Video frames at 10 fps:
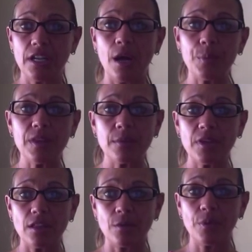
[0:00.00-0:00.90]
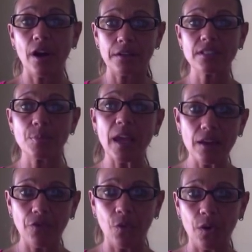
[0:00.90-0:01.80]
helping them get their products
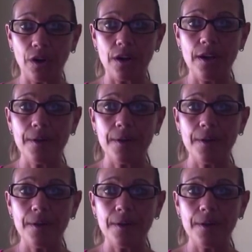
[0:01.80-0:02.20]
paid for,